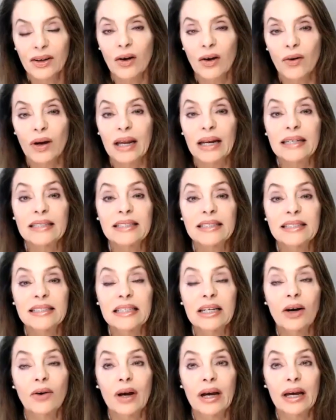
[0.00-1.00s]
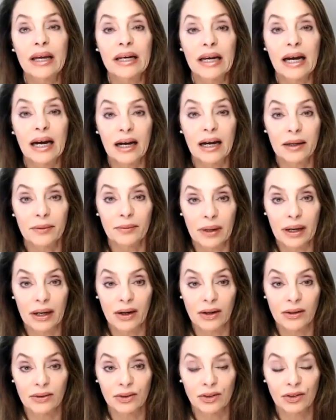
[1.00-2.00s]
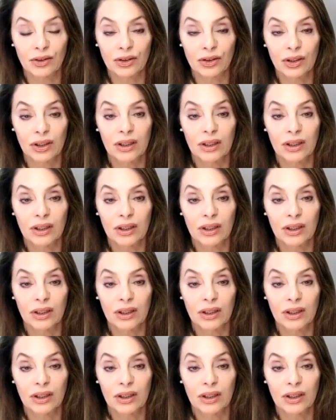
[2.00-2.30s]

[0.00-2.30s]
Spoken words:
you go. And it's Coni Meyers.